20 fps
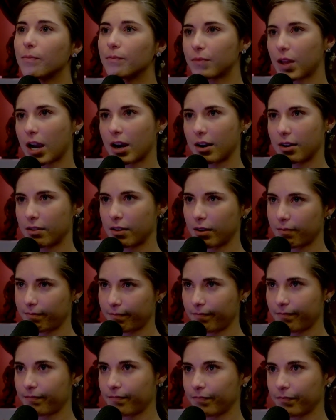Or kind of who
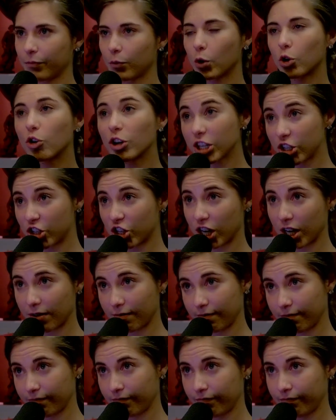have or
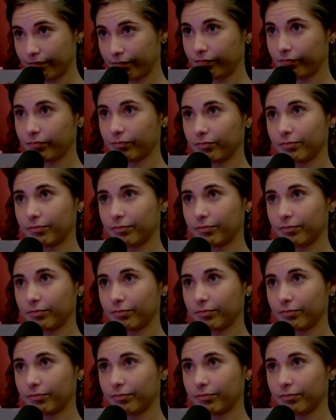contributed Christian.